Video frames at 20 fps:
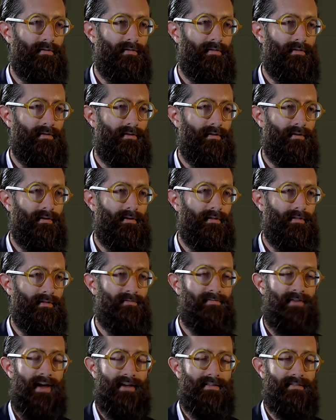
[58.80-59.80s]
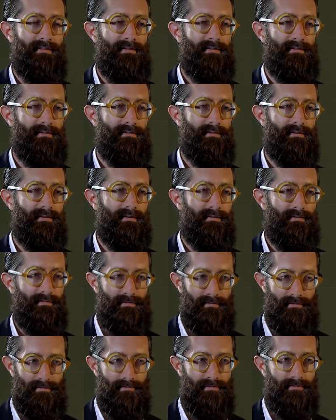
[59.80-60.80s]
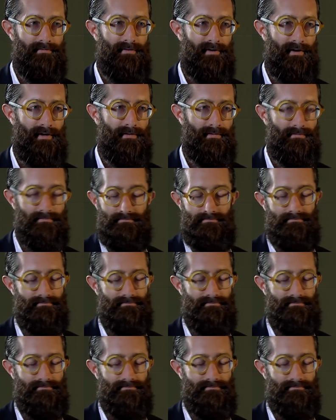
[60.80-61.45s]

The fact that it's a very